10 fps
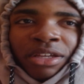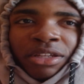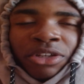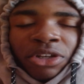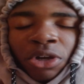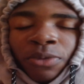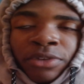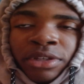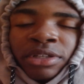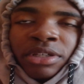during
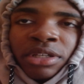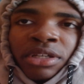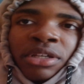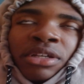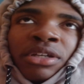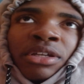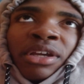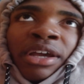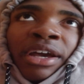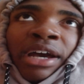COVID,
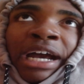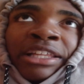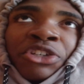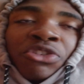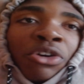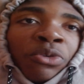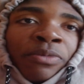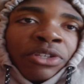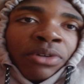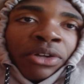I struggled with
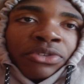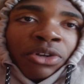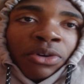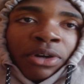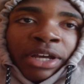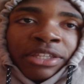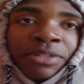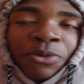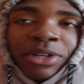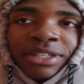mental health. So at
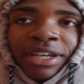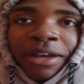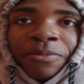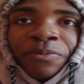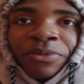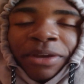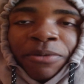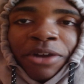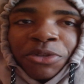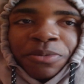this point in time,
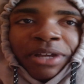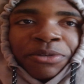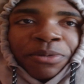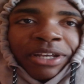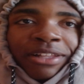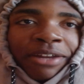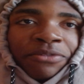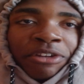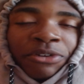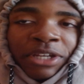I was playing a lot of
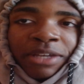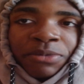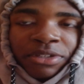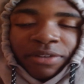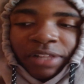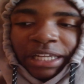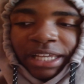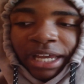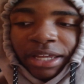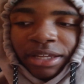video games and stuff like
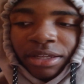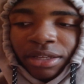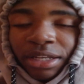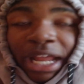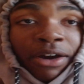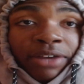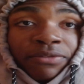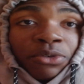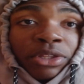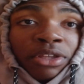that. Now
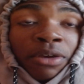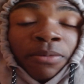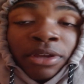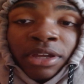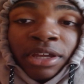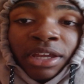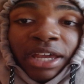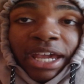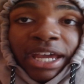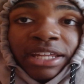I've quit them.
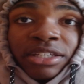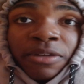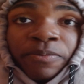And